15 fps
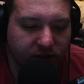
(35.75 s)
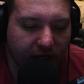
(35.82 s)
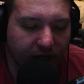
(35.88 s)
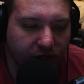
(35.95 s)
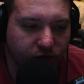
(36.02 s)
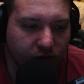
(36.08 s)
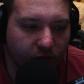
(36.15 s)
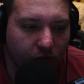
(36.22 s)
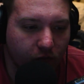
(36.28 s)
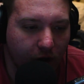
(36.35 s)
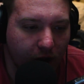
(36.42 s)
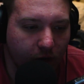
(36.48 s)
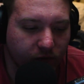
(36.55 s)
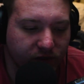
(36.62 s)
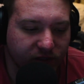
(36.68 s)
kind of drove
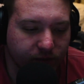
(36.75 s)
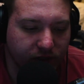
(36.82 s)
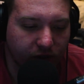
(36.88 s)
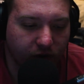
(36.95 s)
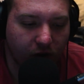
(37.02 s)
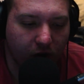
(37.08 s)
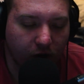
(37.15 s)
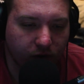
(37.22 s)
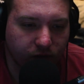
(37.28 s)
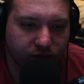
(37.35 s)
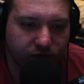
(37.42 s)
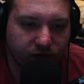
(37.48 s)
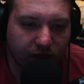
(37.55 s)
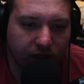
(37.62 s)
around with some of their cars